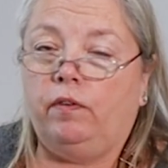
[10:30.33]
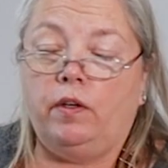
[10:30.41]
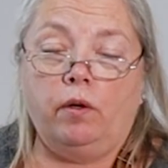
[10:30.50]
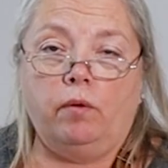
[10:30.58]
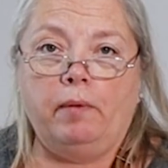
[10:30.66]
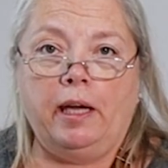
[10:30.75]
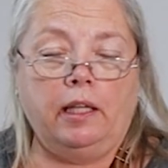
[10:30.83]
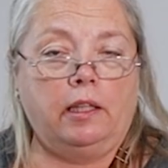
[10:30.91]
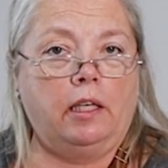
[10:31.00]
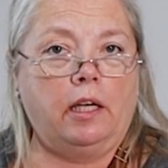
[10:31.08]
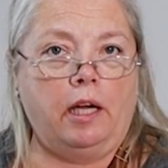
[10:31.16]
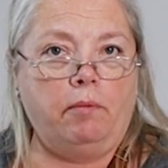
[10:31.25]
if you
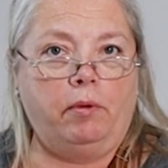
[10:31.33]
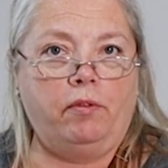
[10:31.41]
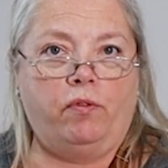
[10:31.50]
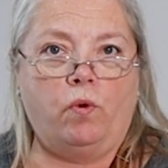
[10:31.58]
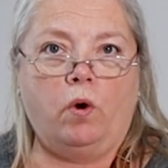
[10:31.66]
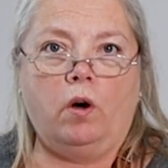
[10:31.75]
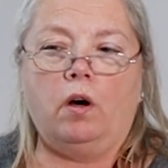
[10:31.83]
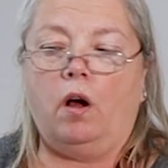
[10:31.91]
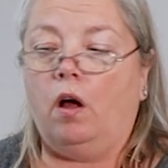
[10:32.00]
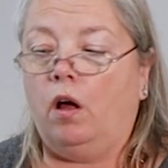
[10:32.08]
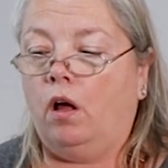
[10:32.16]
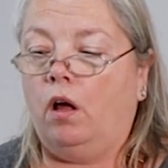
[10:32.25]
make it the night
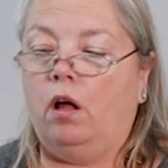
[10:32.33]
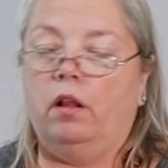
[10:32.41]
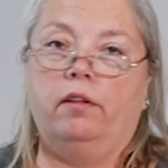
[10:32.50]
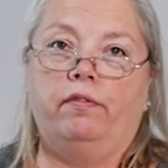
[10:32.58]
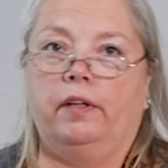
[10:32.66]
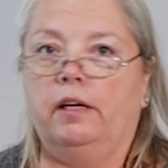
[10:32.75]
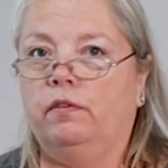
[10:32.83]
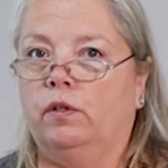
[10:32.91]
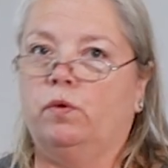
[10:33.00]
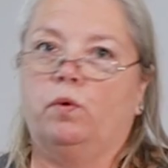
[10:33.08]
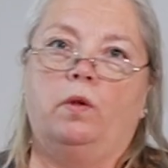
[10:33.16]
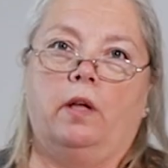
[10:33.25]
before, all the
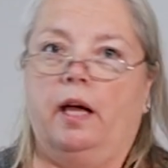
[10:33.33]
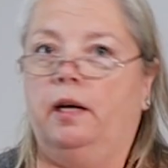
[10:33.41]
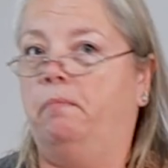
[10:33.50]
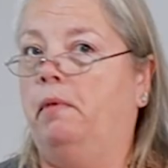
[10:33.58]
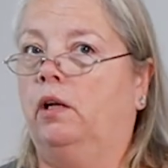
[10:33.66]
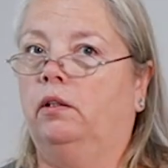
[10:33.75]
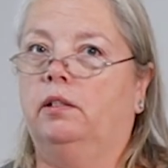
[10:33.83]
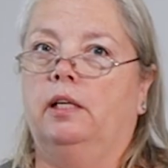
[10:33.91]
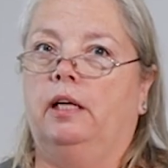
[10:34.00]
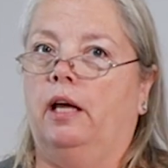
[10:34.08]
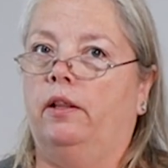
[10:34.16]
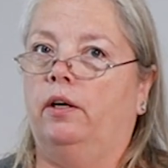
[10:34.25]
flavors will kind of
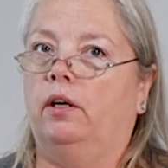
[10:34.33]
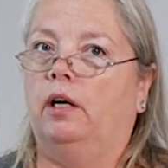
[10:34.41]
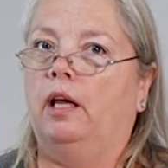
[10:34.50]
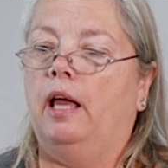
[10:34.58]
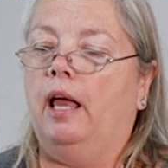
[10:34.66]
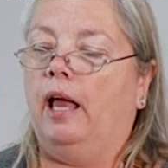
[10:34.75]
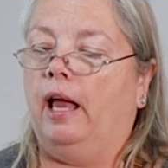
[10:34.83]
meld together,